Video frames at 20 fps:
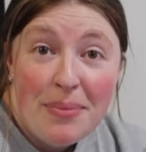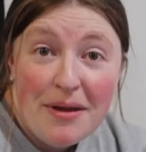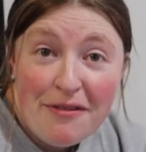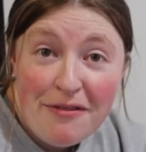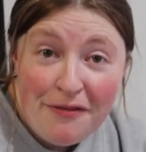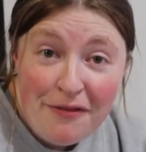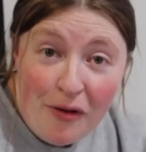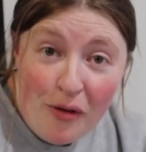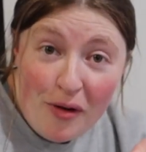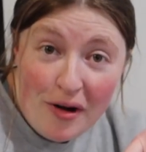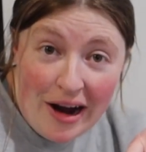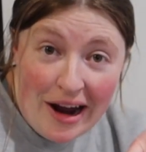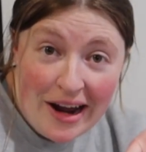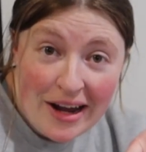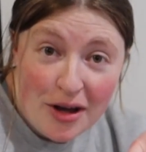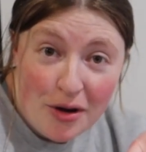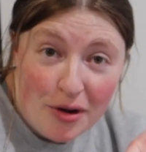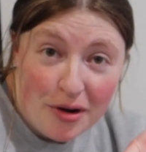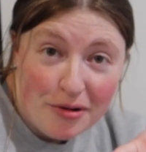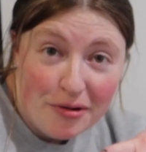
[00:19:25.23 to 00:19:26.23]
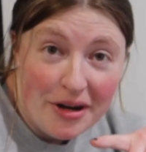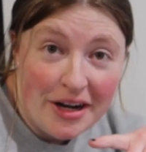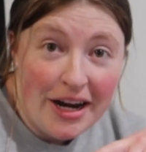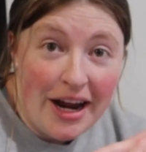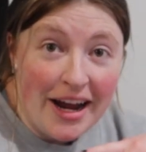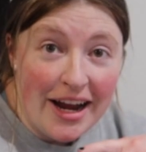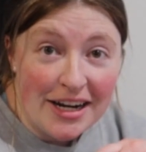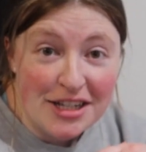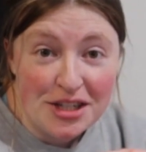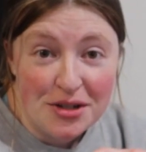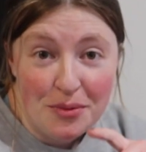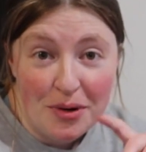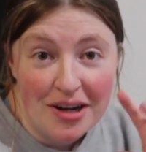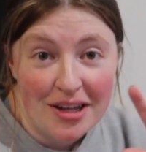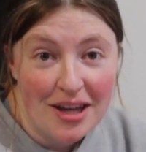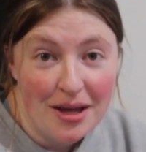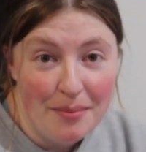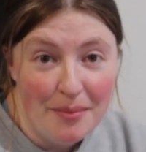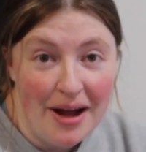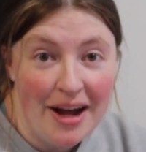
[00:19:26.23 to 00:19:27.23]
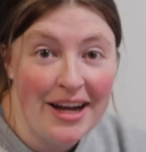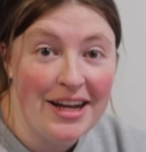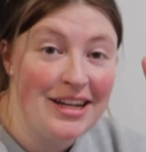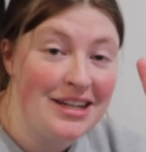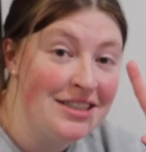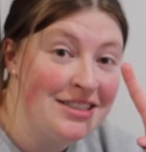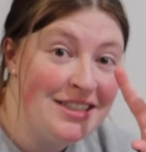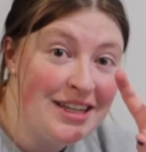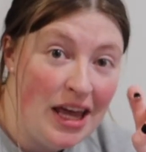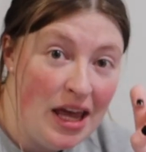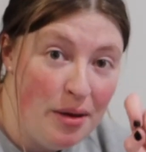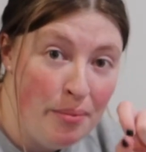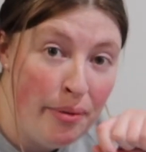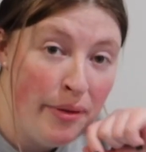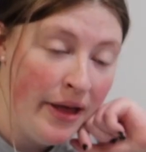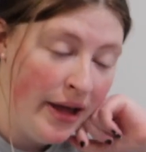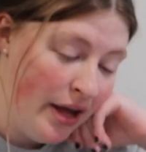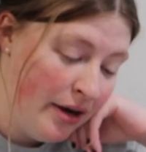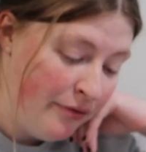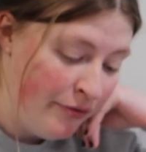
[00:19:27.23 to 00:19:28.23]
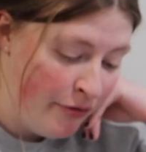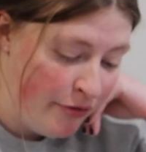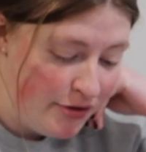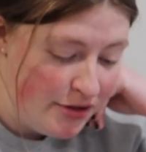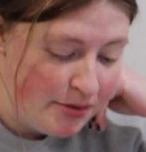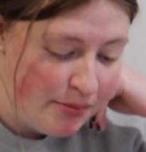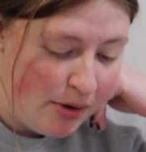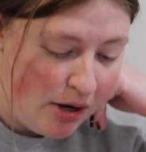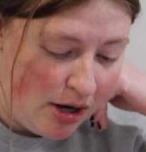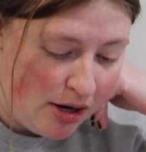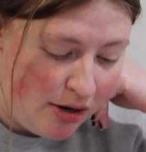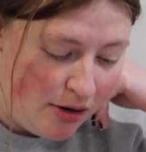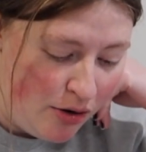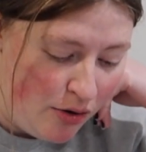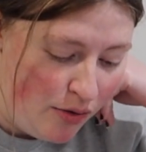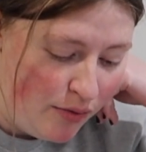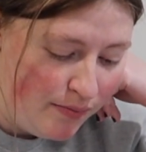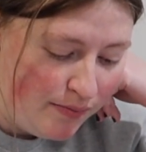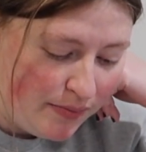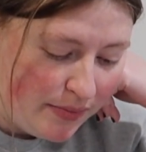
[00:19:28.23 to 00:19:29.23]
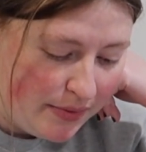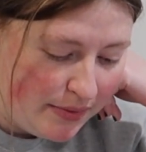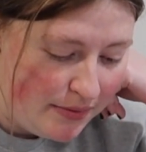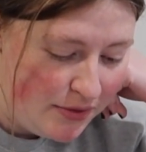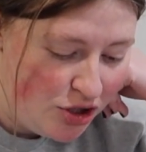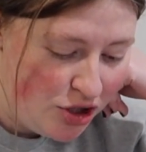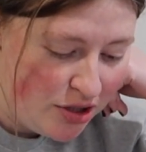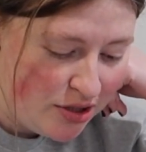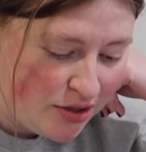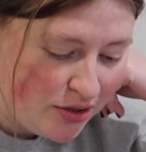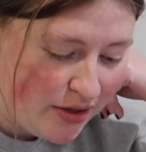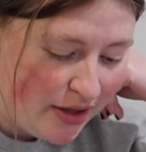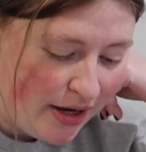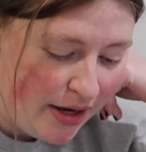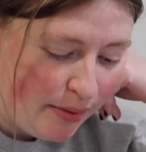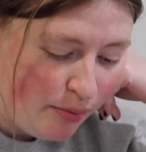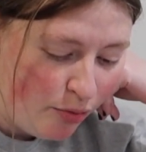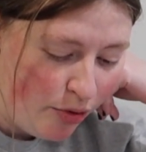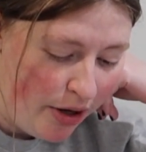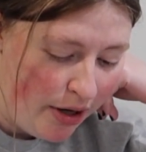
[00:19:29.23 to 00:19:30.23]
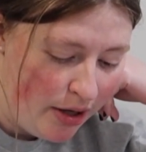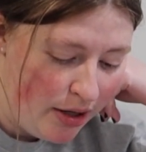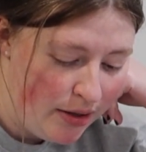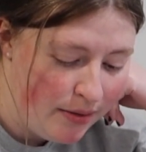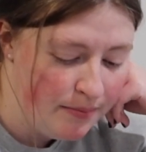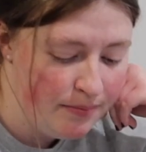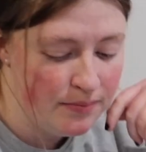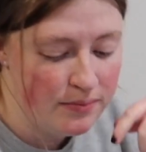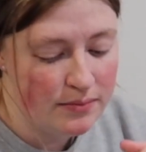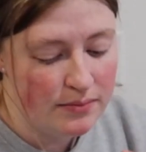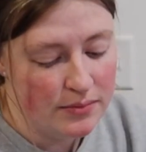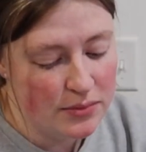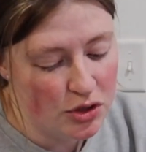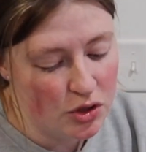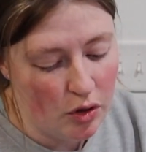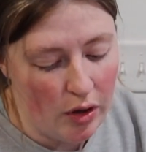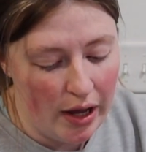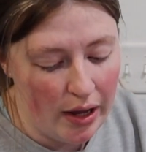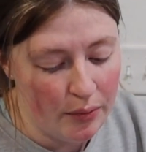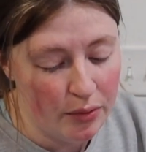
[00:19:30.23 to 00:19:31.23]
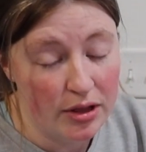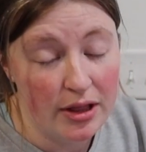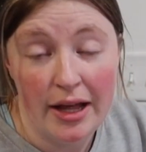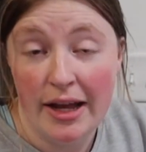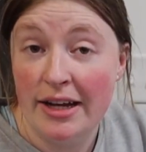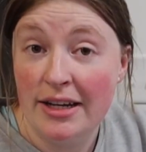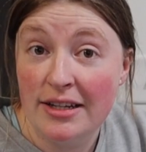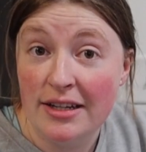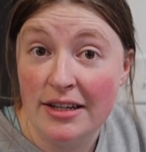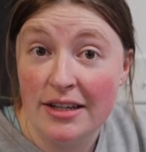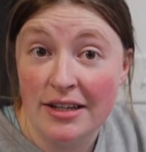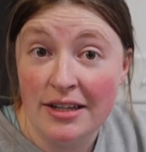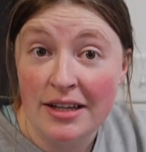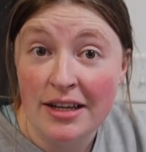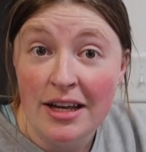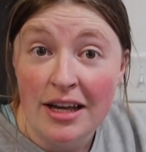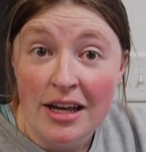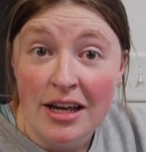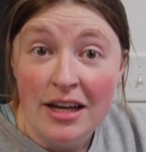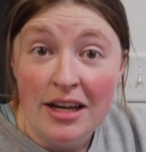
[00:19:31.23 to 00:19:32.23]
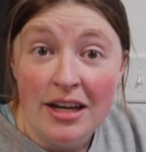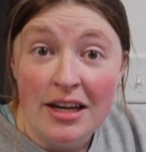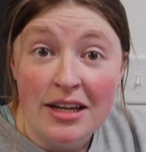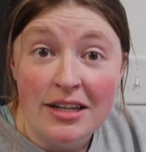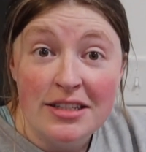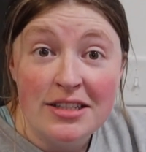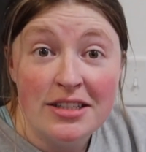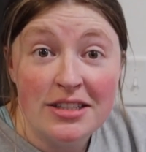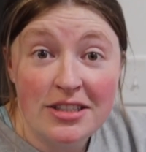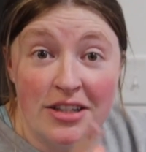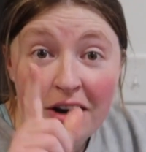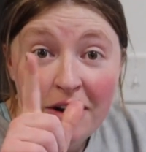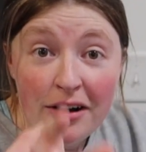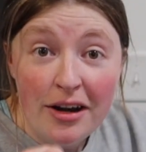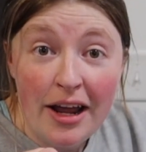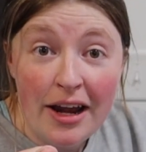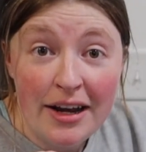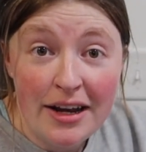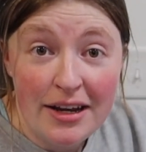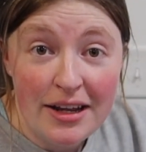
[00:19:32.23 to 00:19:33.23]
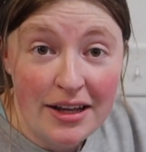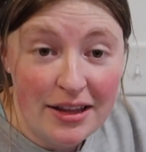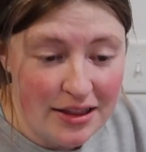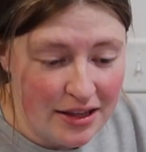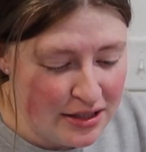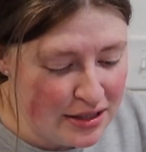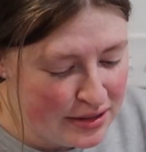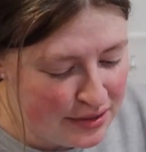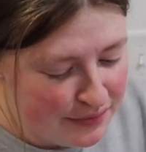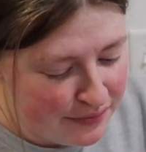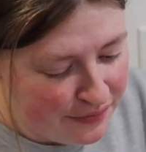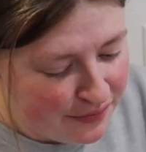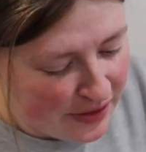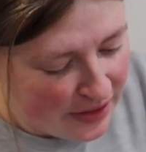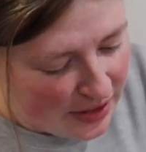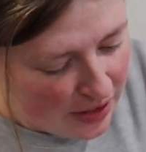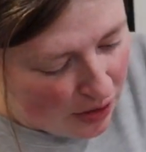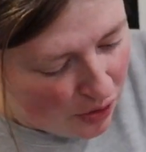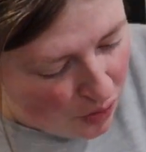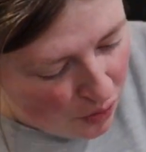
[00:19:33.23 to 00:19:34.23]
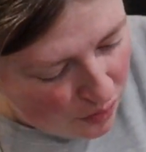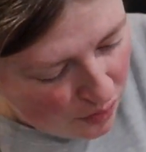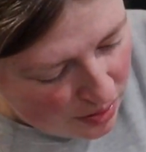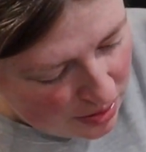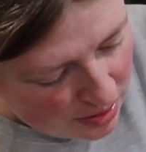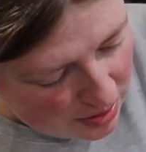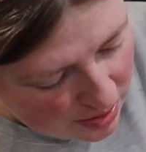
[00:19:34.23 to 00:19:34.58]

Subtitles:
Before I go and read, I actually want to get my day planned for tomorrow just so that I'm ready. So I would like to start editing this video